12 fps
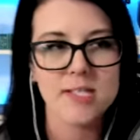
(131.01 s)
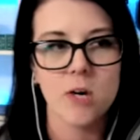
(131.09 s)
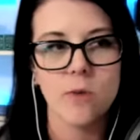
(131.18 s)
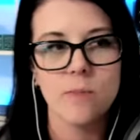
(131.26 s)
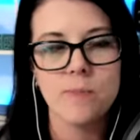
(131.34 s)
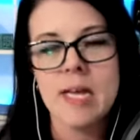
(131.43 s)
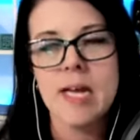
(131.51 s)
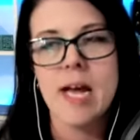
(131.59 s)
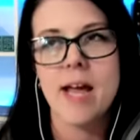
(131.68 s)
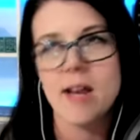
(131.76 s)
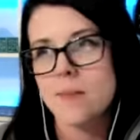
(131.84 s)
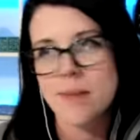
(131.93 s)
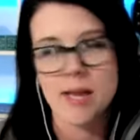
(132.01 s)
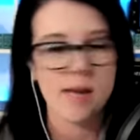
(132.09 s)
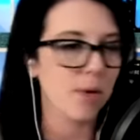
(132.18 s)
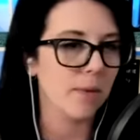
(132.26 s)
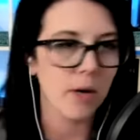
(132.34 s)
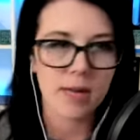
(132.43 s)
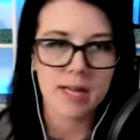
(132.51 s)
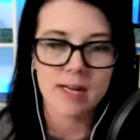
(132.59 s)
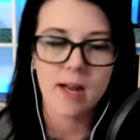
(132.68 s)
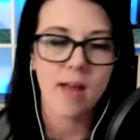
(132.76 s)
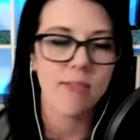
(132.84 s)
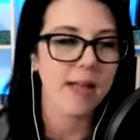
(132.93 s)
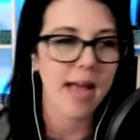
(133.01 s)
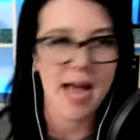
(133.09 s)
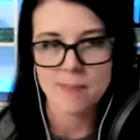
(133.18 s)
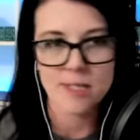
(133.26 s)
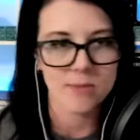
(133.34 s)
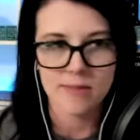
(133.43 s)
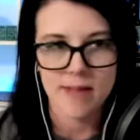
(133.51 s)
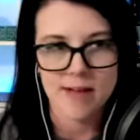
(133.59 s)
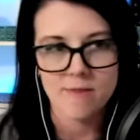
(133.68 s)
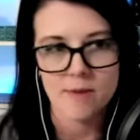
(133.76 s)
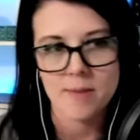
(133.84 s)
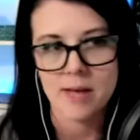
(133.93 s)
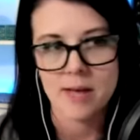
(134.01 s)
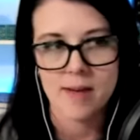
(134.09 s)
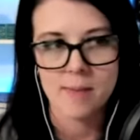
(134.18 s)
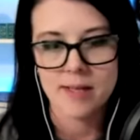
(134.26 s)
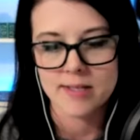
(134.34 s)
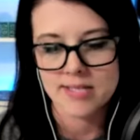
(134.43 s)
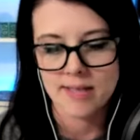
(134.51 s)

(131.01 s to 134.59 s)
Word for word: So I ended up getting promoted. Nothing happened with that for about nine months.